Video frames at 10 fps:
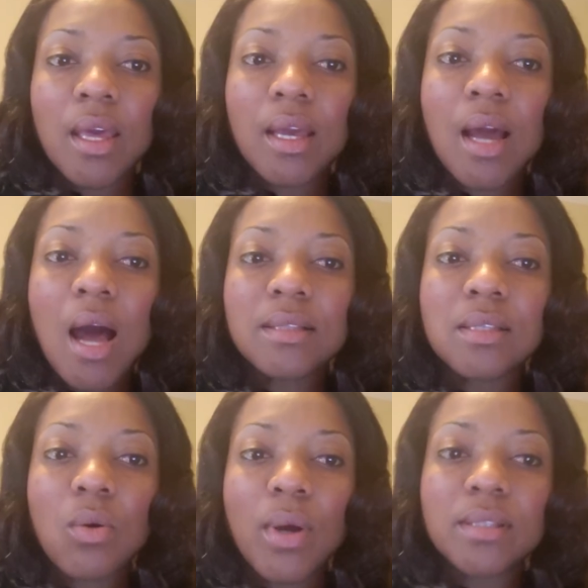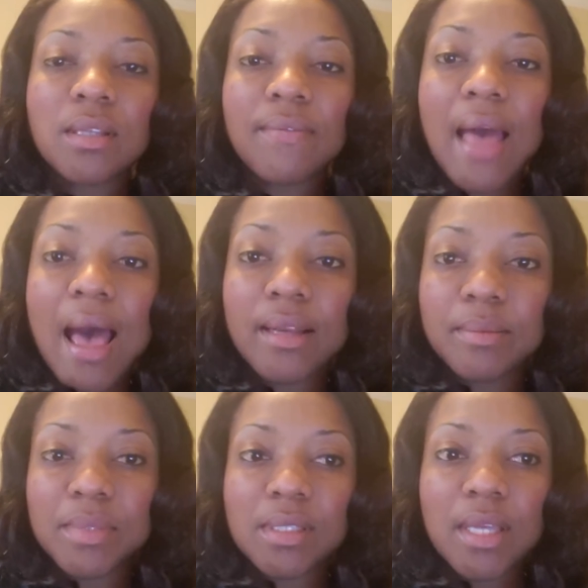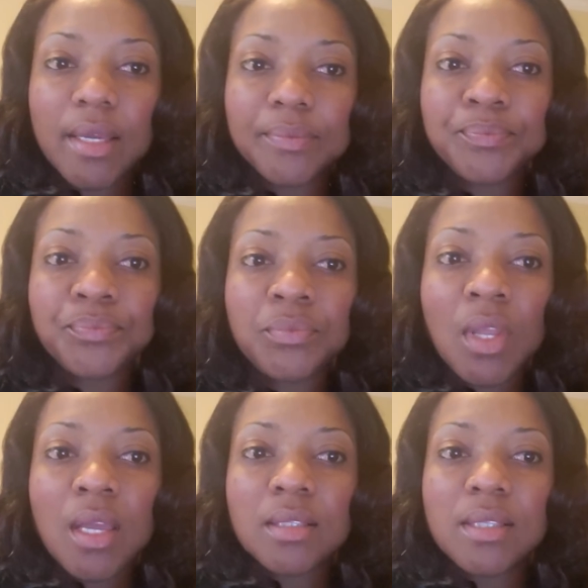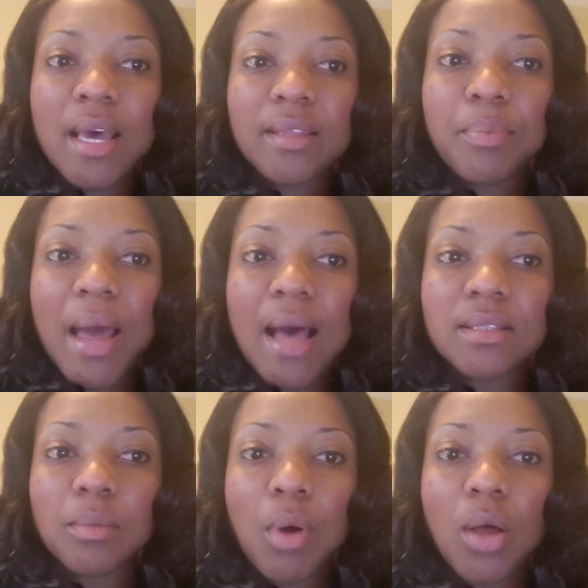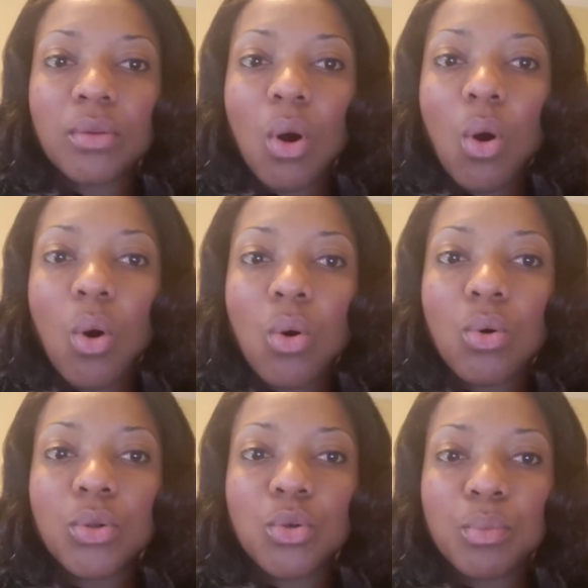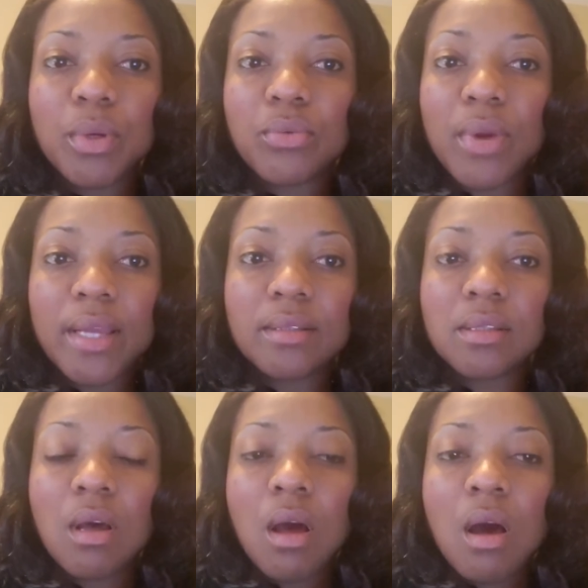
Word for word: In consequence of Adam's sin, death passed upon the whole human race